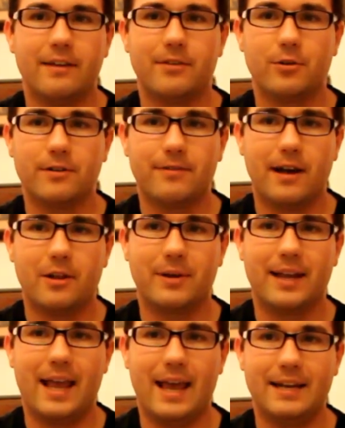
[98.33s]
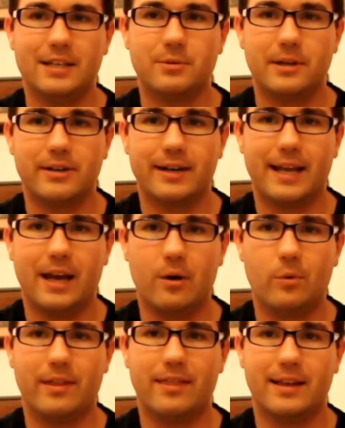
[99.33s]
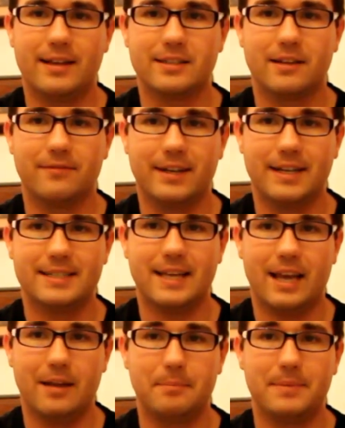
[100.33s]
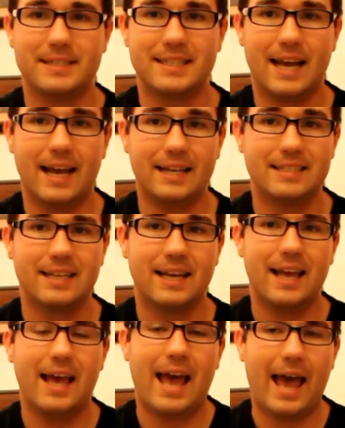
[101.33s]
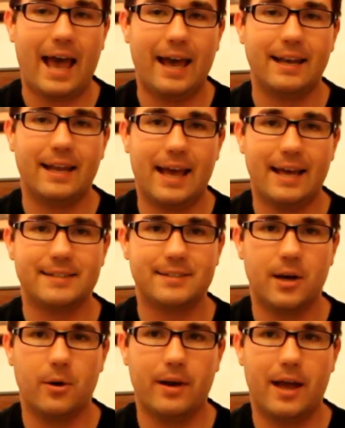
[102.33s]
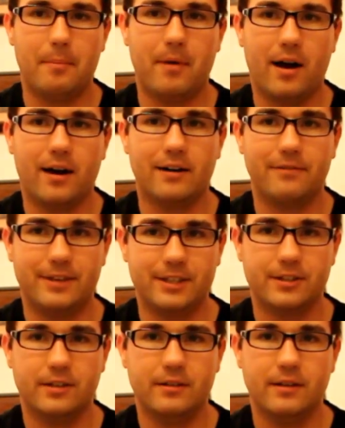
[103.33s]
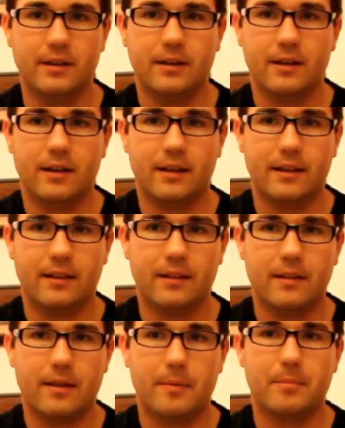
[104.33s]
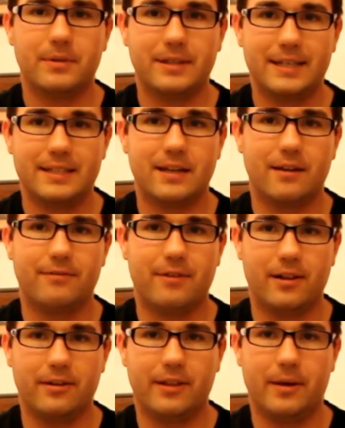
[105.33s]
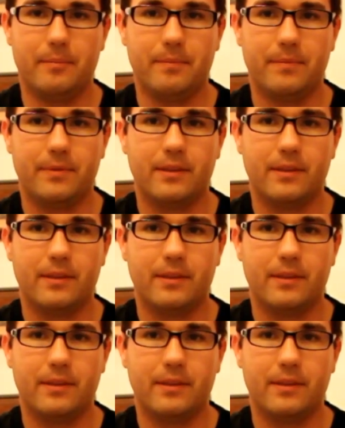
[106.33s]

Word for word: If you are following any Twitter account with things on Vinnie's head besides @SOMRofficial, please unfollow them.